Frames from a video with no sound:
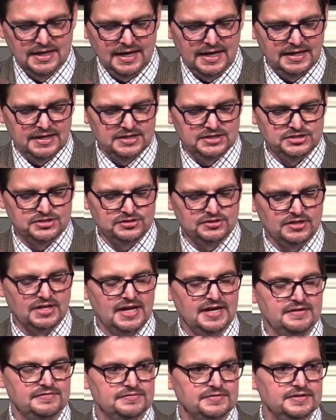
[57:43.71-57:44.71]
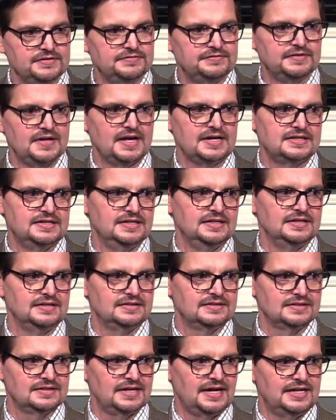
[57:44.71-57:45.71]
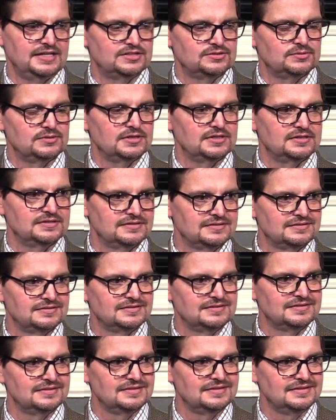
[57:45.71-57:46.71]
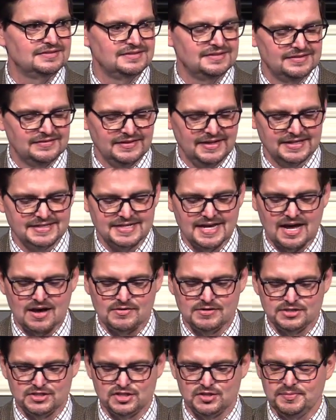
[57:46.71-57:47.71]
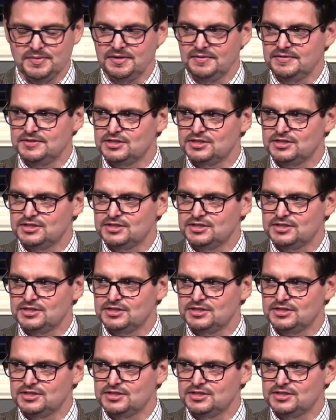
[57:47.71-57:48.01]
And is your life reflecting God's Word? That's how it should be.